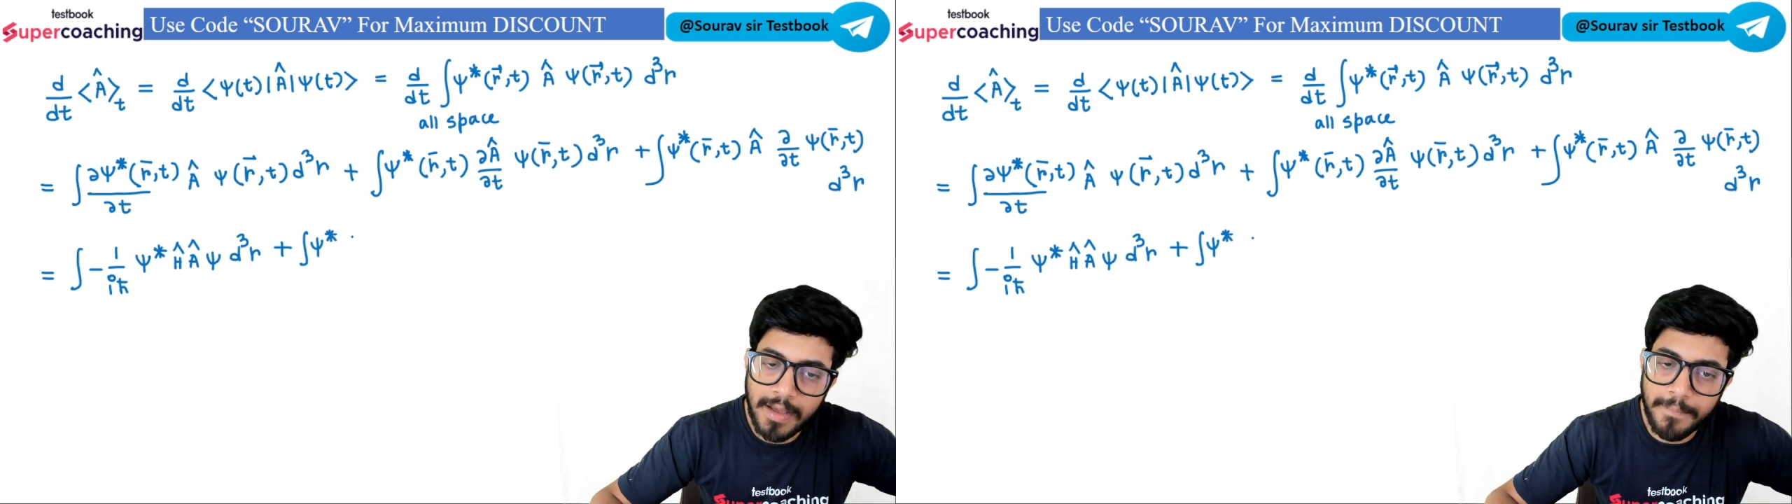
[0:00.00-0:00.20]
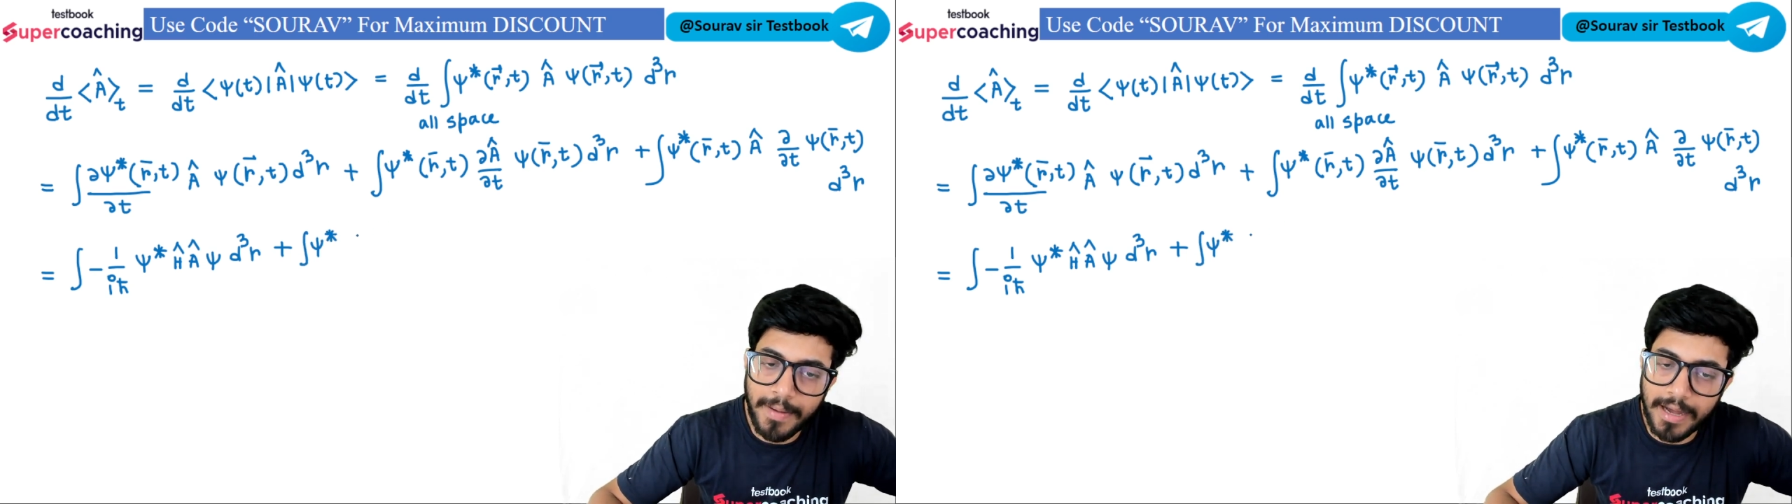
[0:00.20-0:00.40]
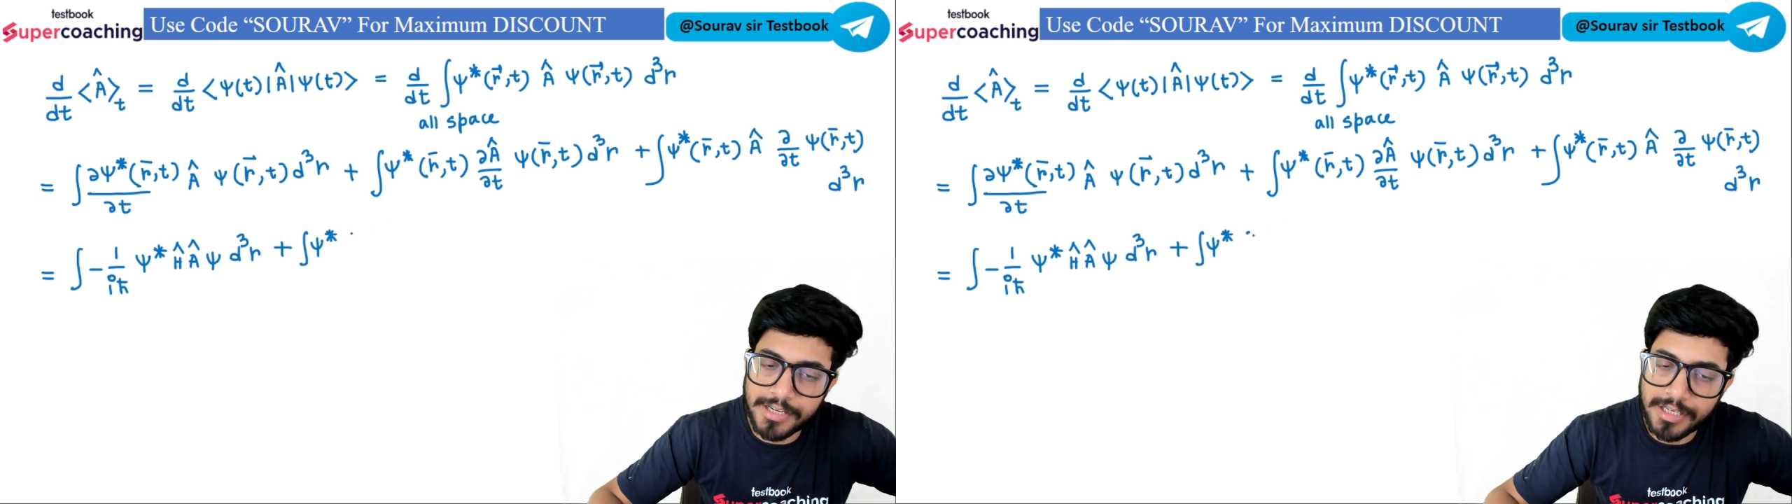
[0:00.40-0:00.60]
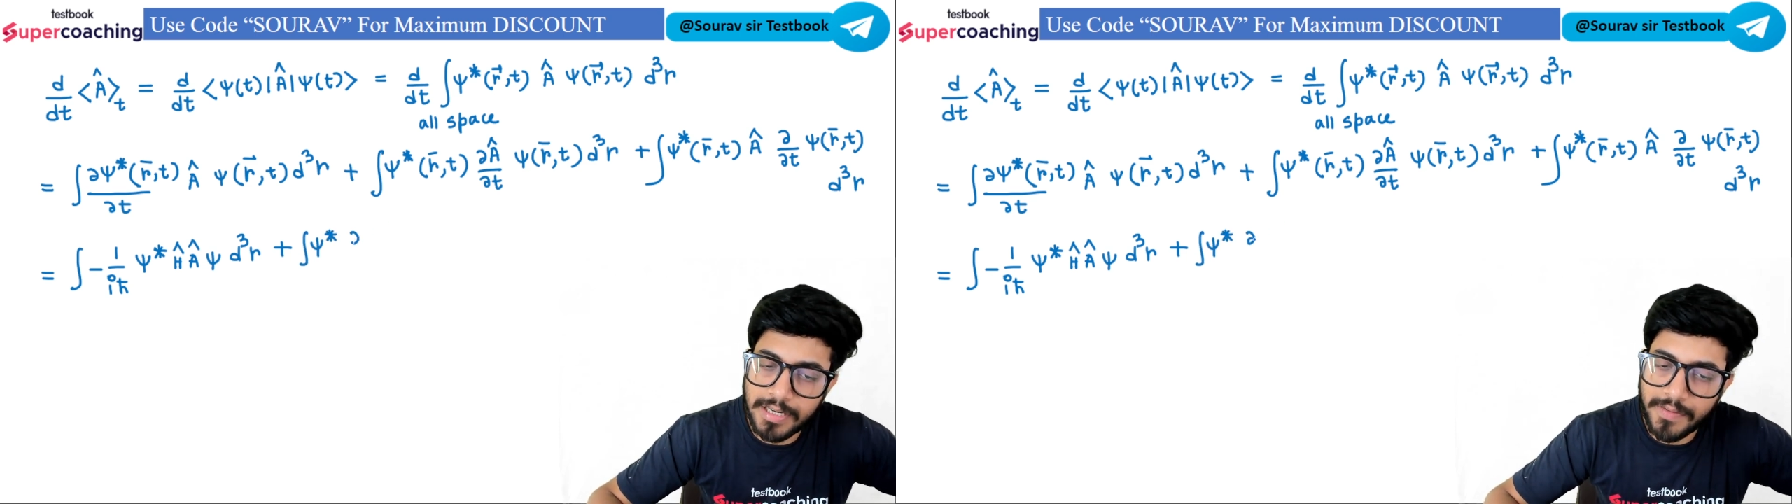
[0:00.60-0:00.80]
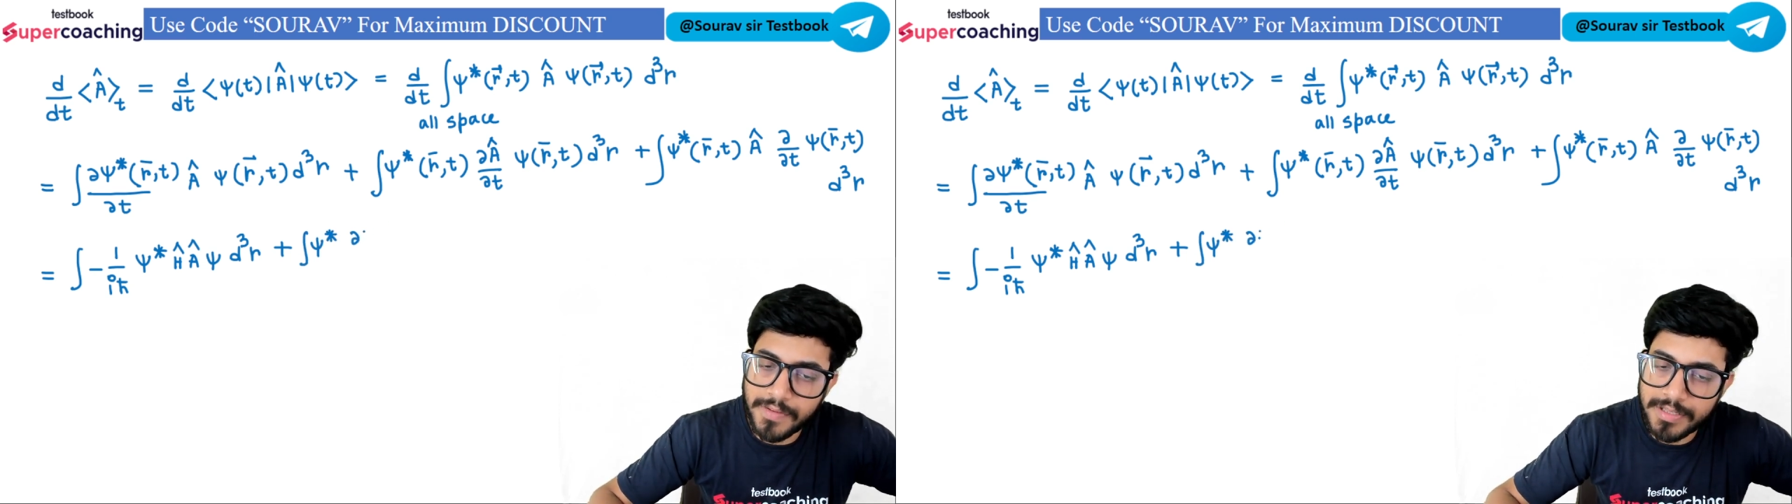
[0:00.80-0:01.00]
partial
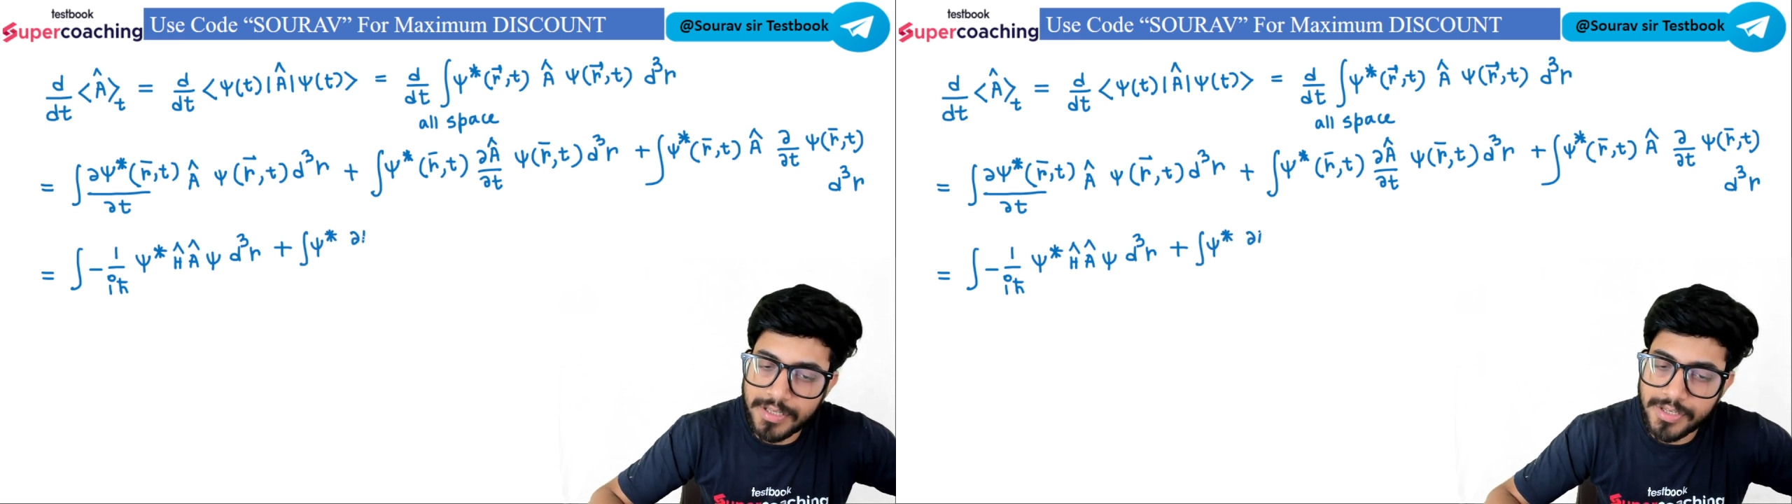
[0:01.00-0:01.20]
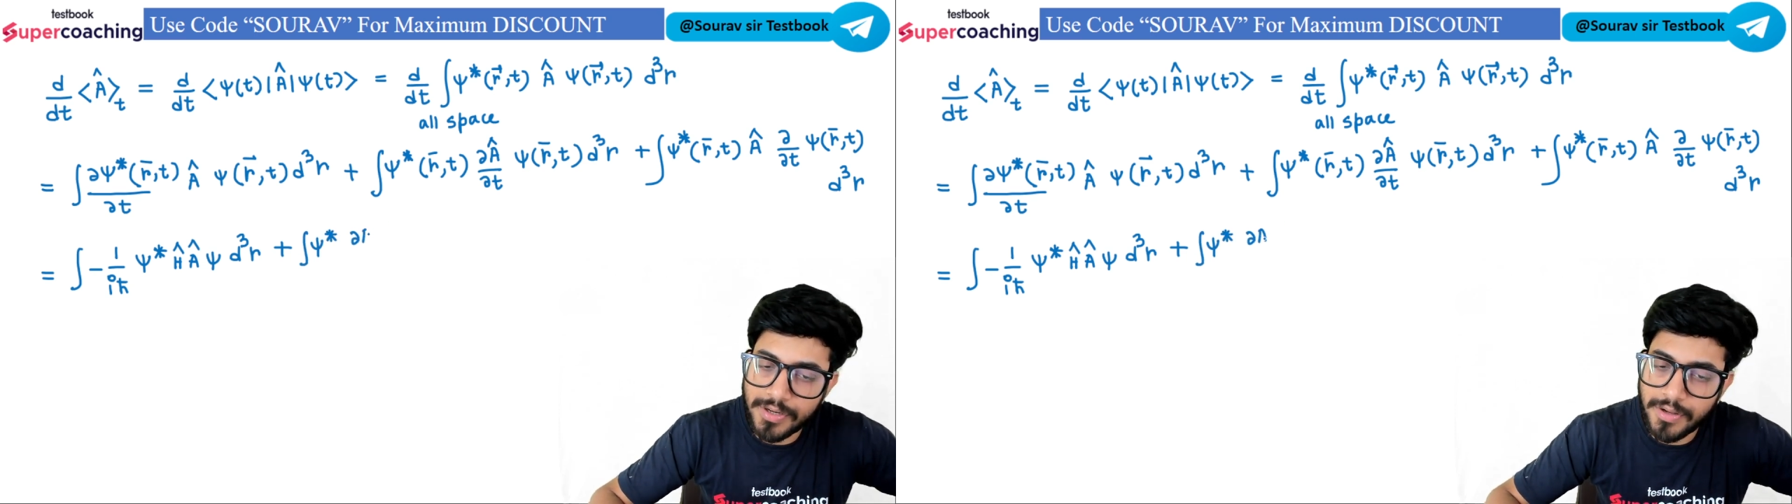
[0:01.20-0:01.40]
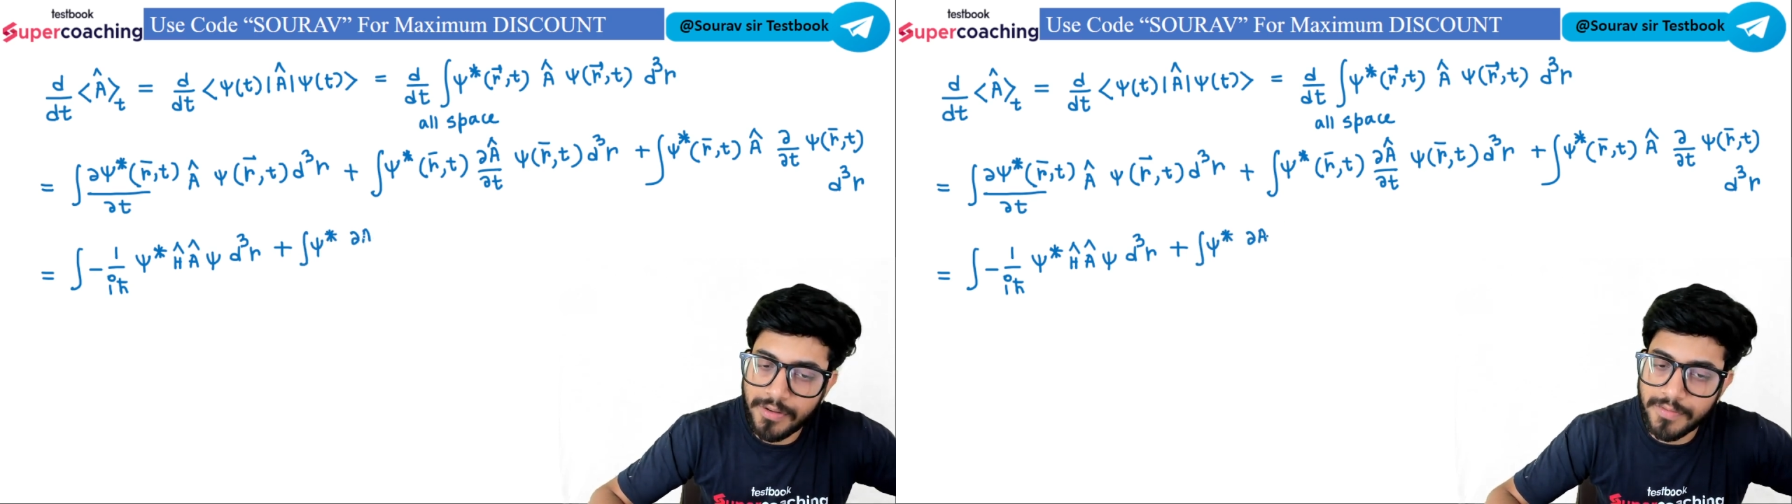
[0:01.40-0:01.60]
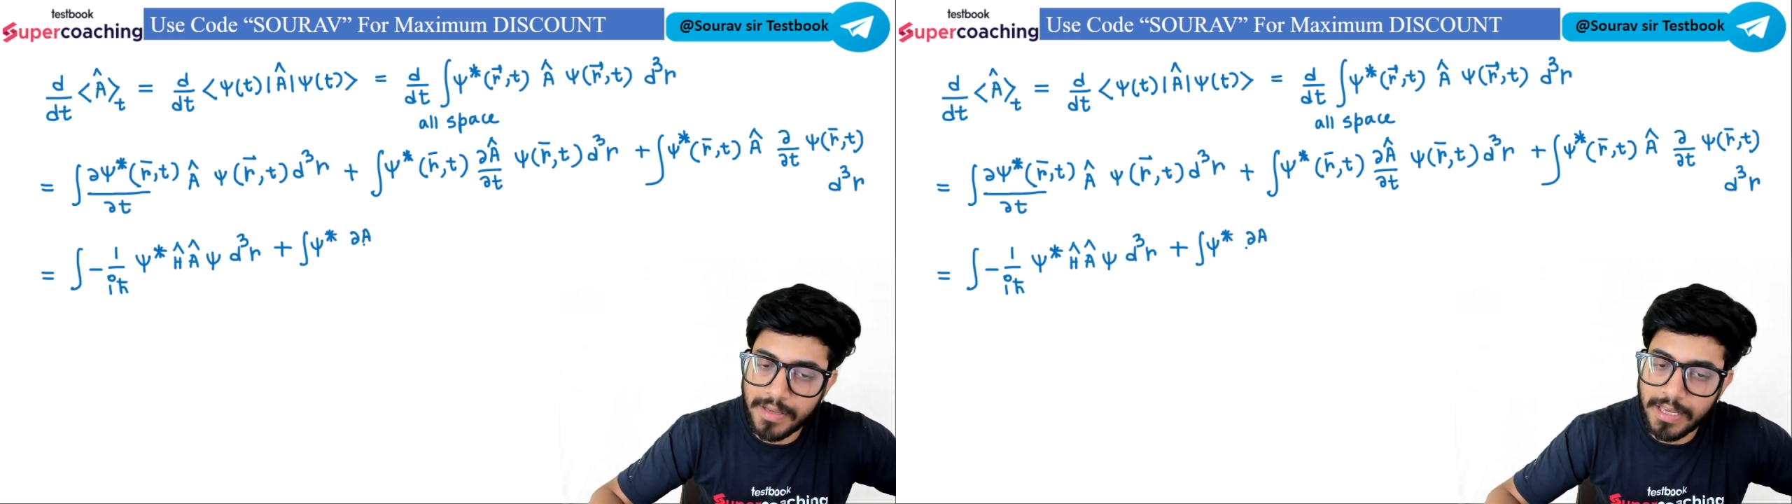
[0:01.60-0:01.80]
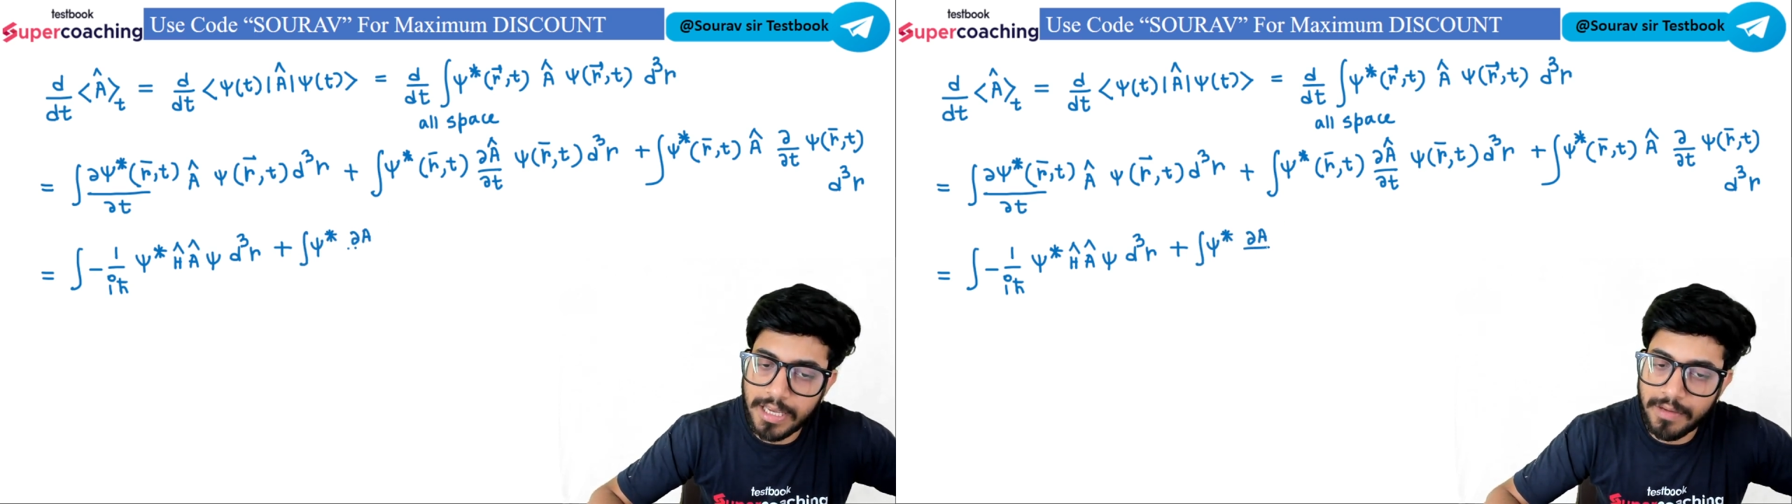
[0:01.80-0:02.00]
differentiation
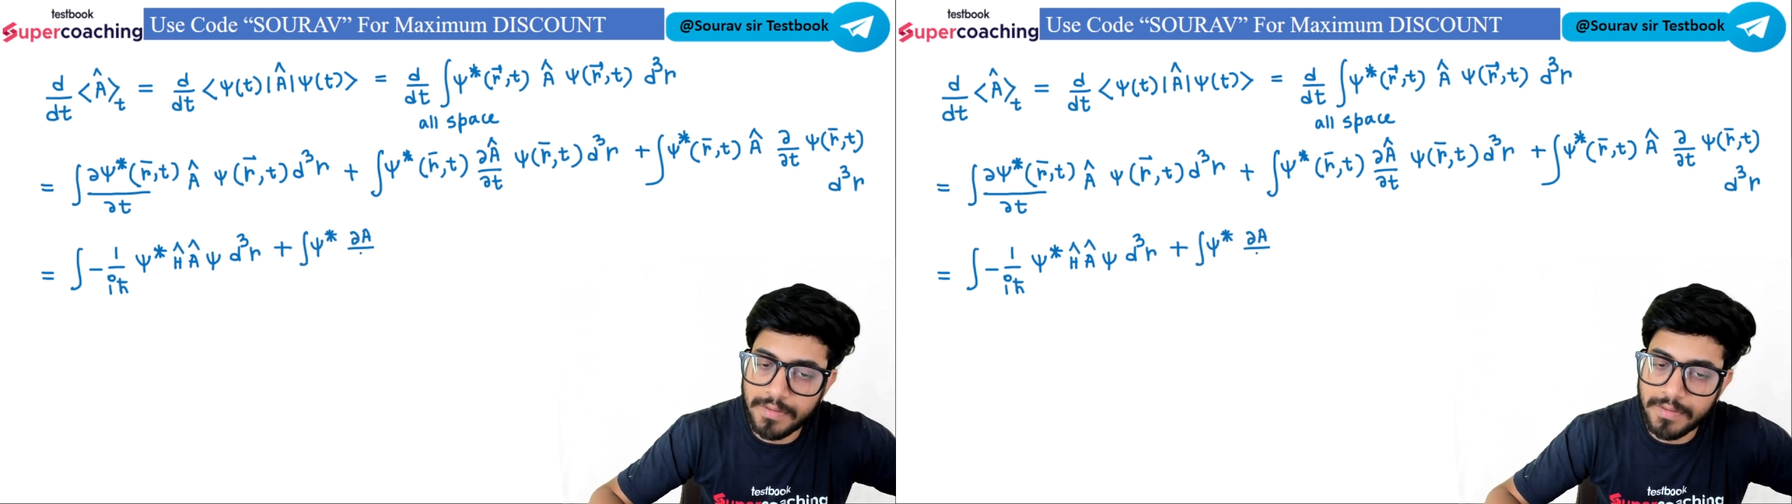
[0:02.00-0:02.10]
of a